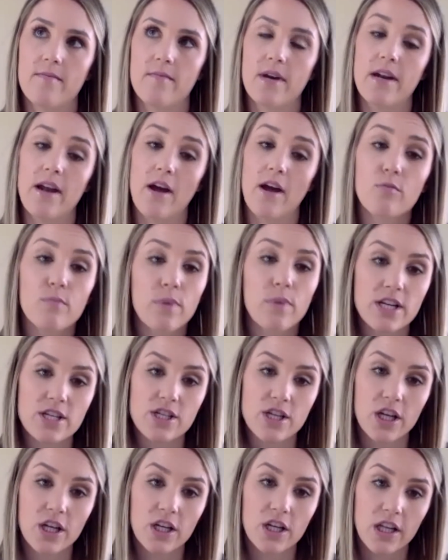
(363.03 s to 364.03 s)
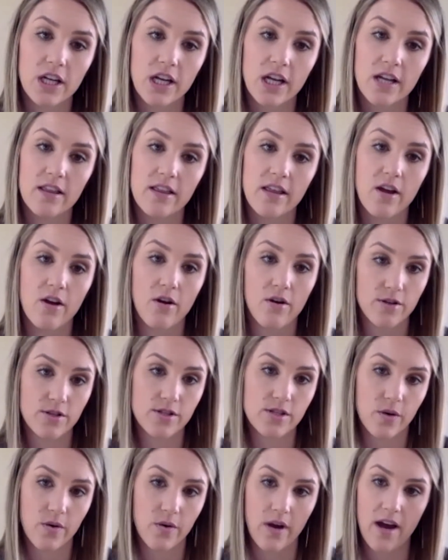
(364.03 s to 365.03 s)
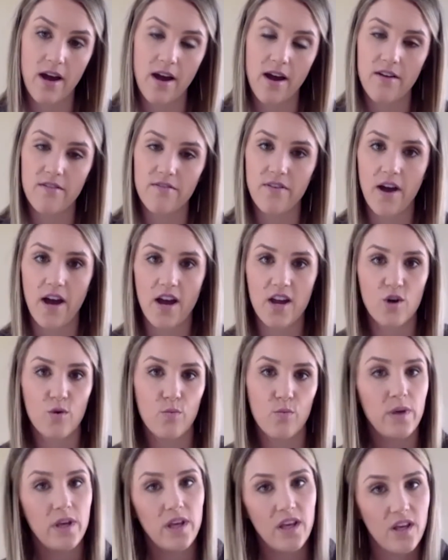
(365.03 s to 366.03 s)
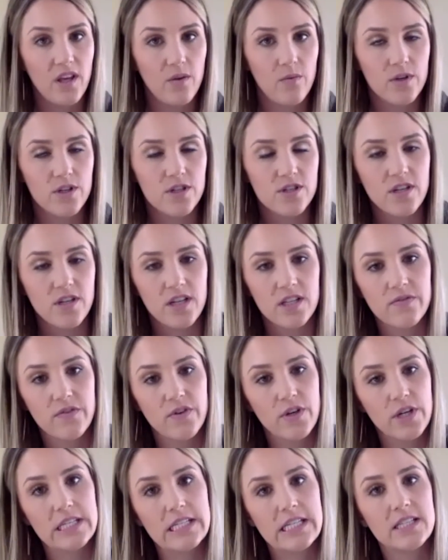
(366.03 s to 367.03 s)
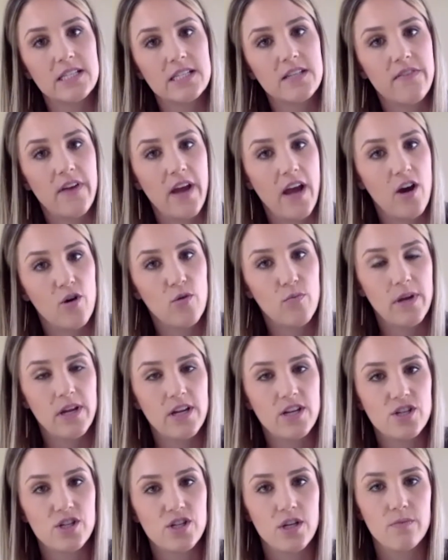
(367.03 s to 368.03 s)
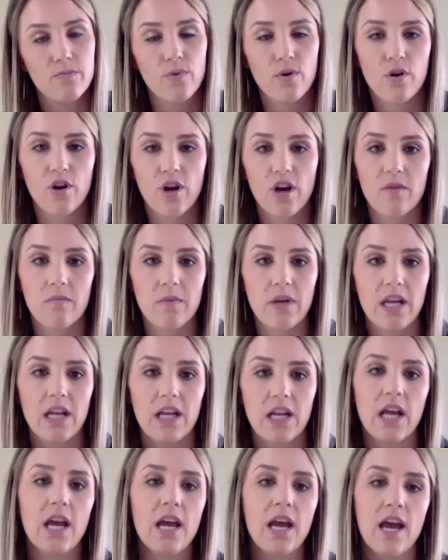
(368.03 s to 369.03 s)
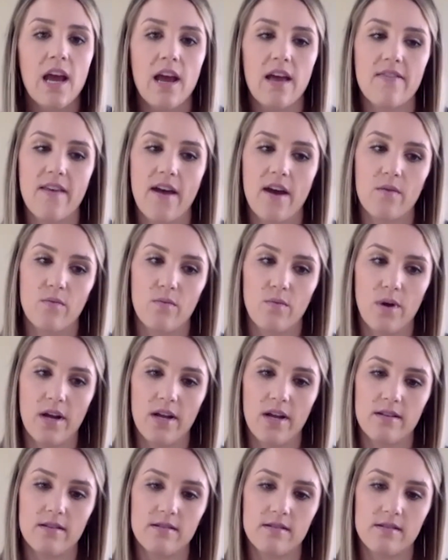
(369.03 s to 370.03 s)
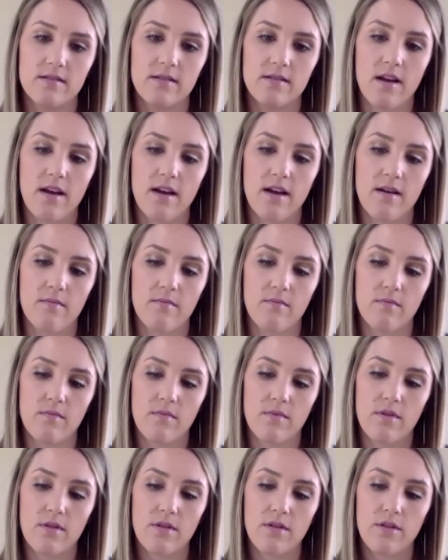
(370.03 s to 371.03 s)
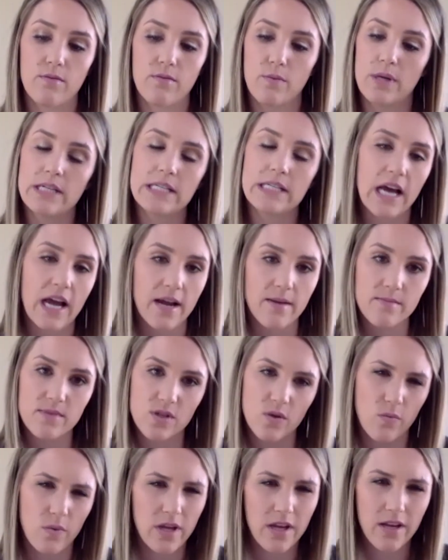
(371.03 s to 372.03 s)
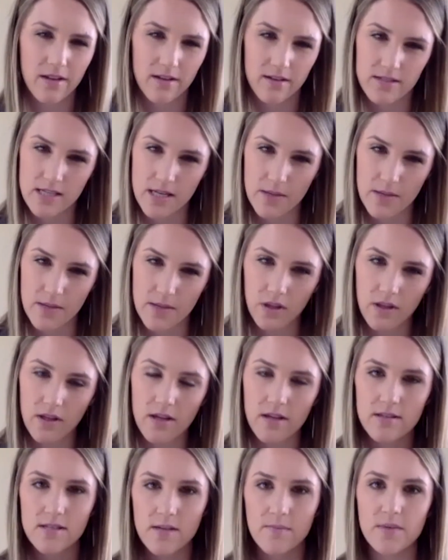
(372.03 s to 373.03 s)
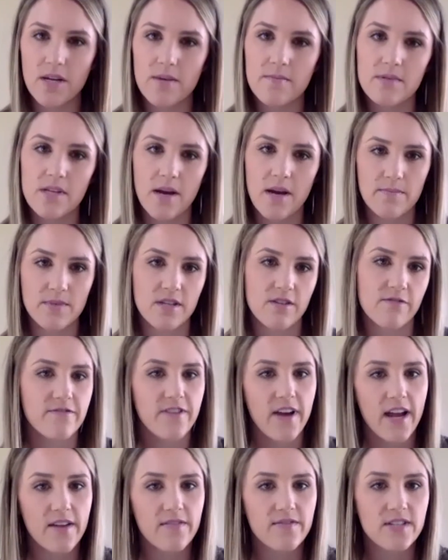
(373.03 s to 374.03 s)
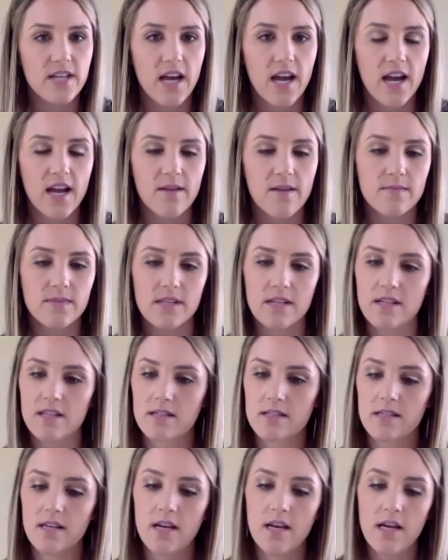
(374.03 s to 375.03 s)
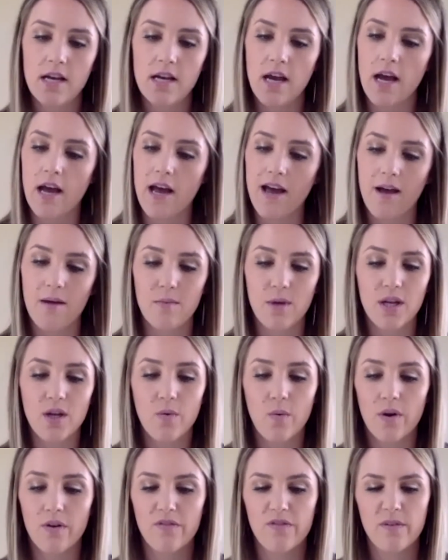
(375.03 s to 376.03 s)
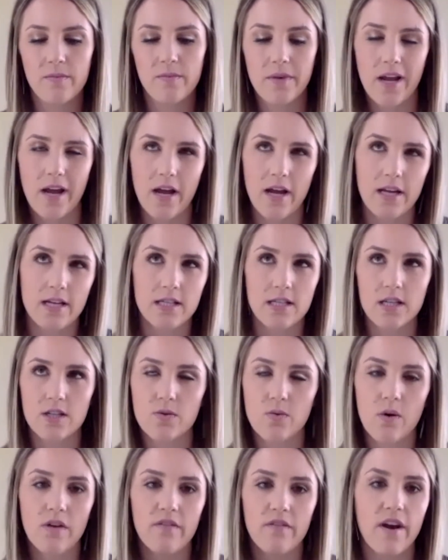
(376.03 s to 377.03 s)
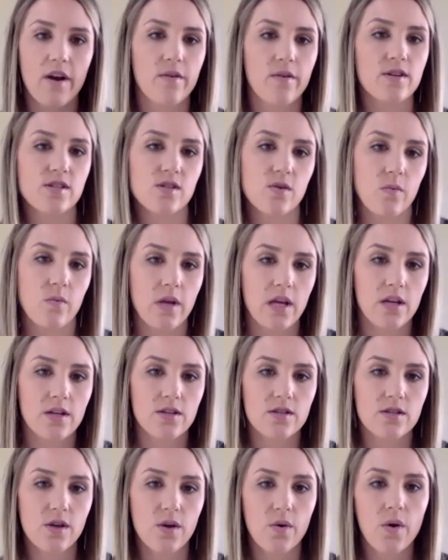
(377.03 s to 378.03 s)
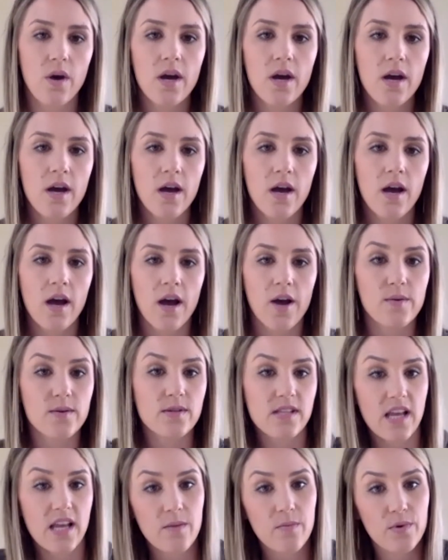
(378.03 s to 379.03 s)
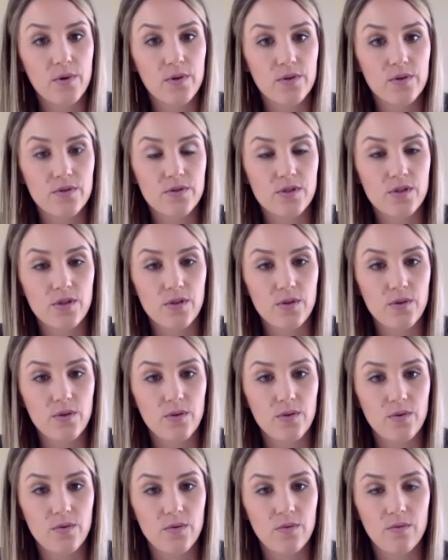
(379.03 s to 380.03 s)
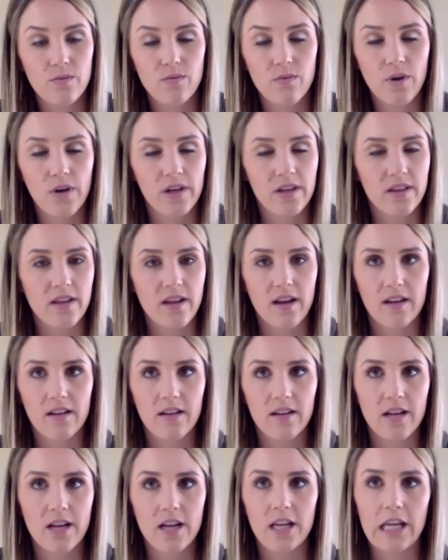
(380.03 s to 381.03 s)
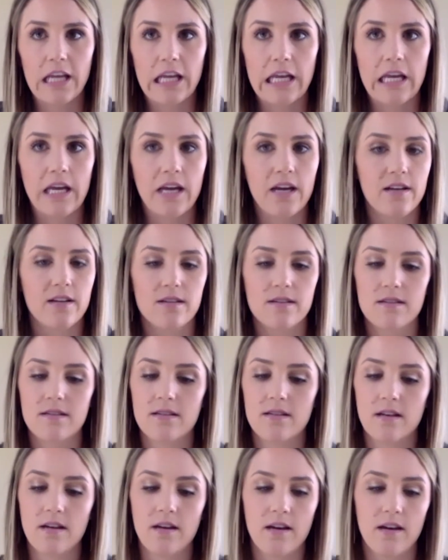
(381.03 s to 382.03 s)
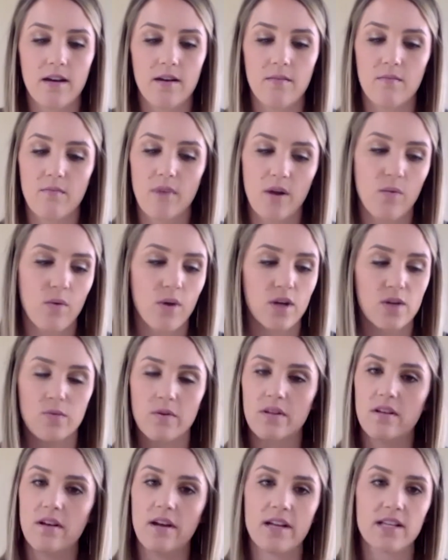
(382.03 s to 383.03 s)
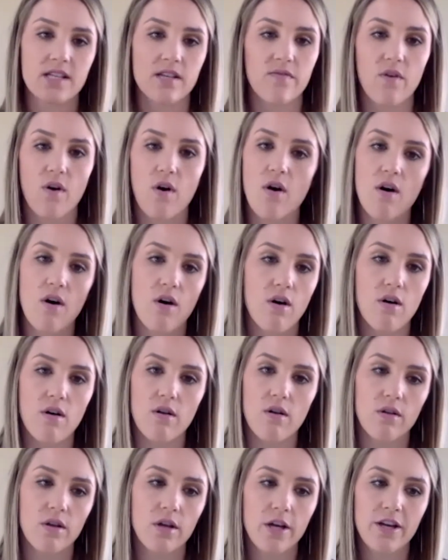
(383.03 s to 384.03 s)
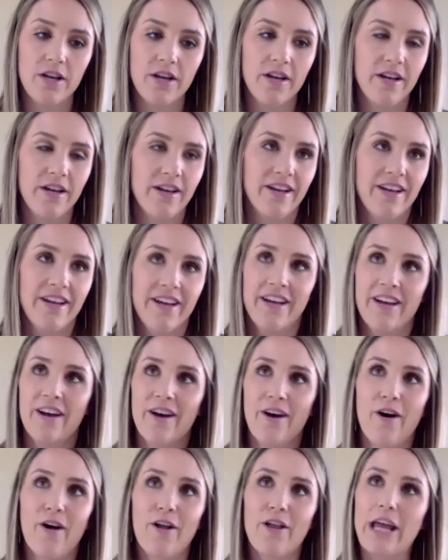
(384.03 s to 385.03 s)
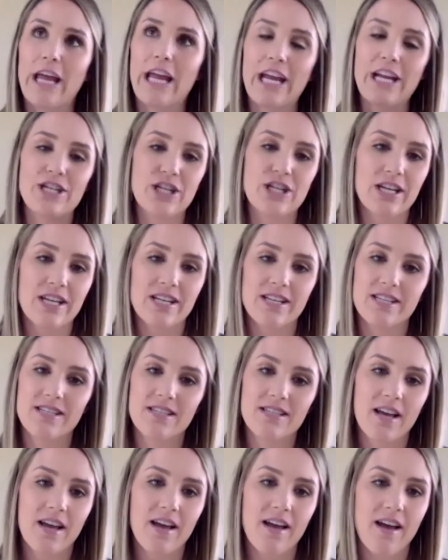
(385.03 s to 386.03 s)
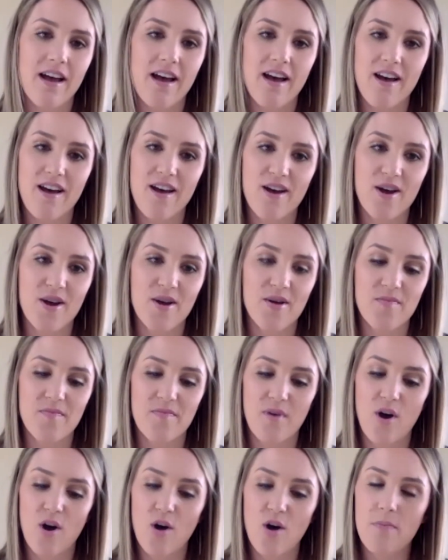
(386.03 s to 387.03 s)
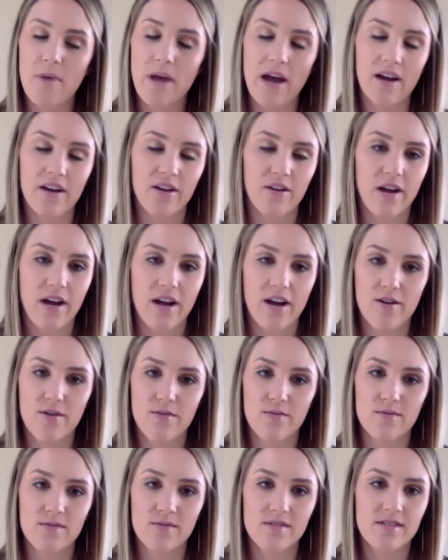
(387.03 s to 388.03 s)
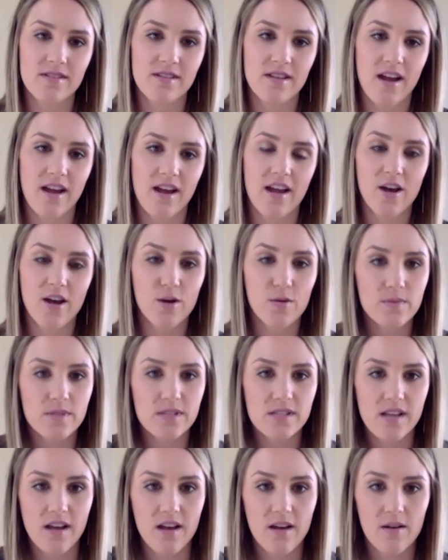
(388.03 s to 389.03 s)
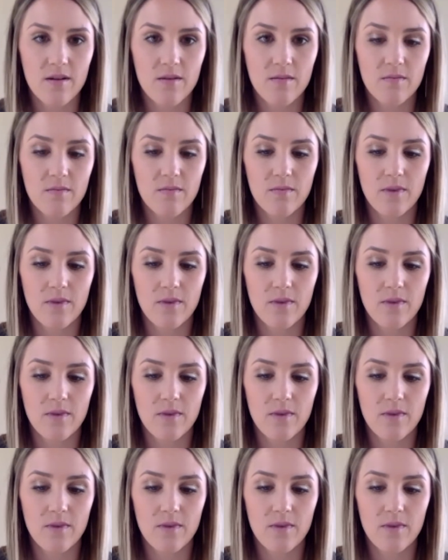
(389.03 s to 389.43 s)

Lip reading: outpatient clinic. They also have IOP, which stands for Intensive Outpatient Programming, and that runs 3 times a week, typically, sometimes up to 5 times, and it's anywhere from 9 to 12 hours a week. So I was able to work at that clinic, and I worked with clients of all ages, all backgrounds. I helped them